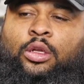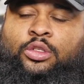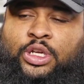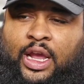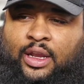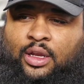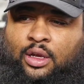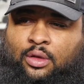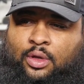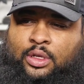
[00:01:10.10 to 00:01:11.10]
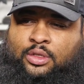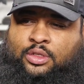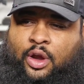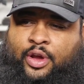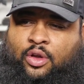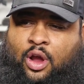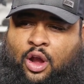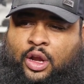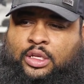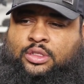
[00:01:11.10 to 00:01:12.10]
jogging, uh, sorry in the
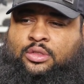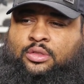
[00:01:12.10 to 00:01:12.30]
heart.